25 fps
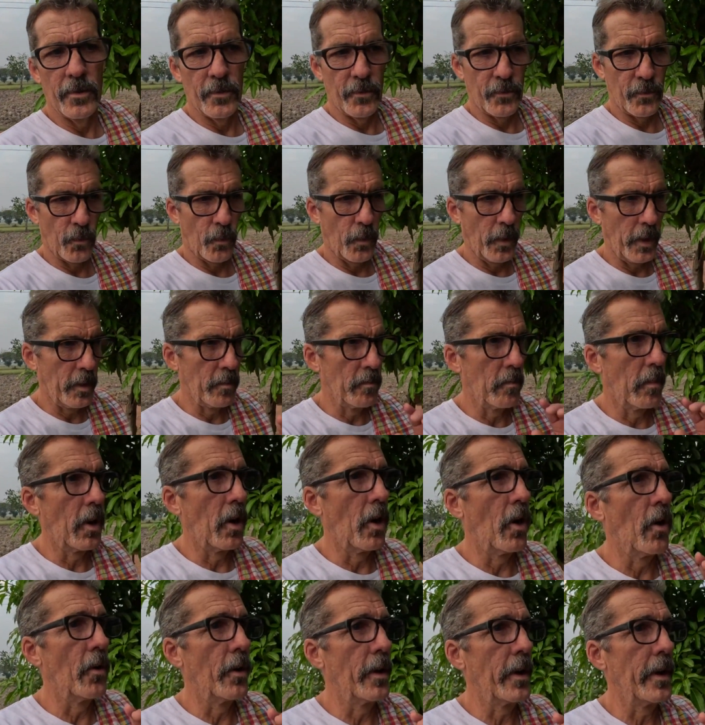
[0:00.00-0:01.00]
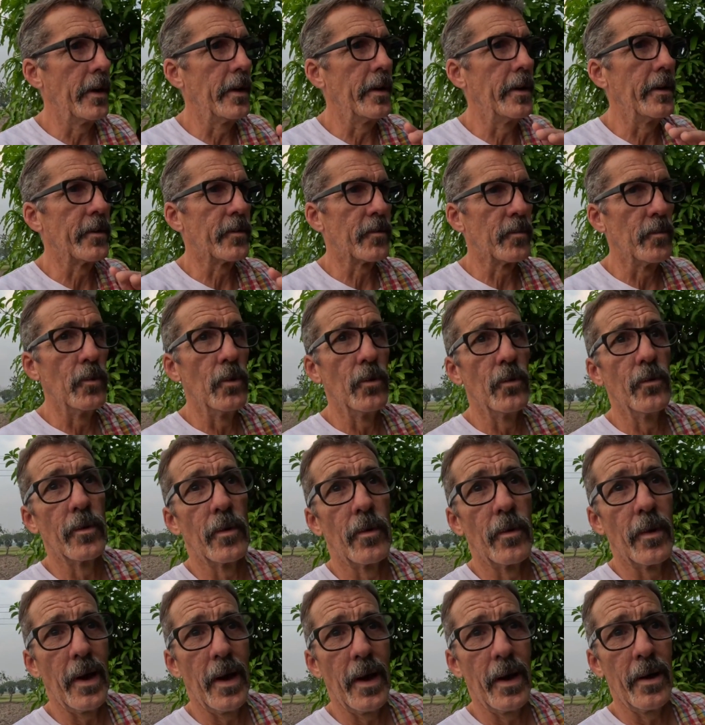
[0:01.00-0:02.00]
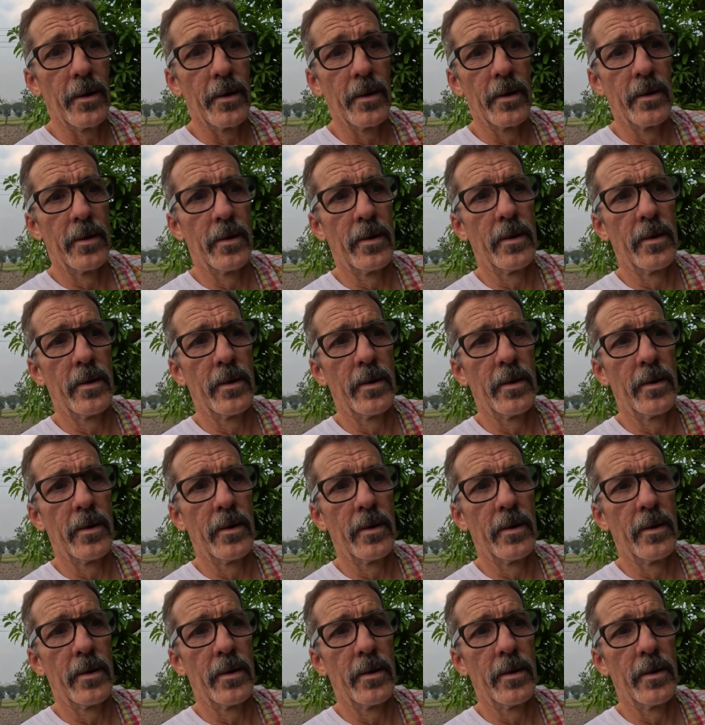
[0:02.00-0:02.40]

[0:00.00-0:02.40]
there's wind blowing it and it's moving around,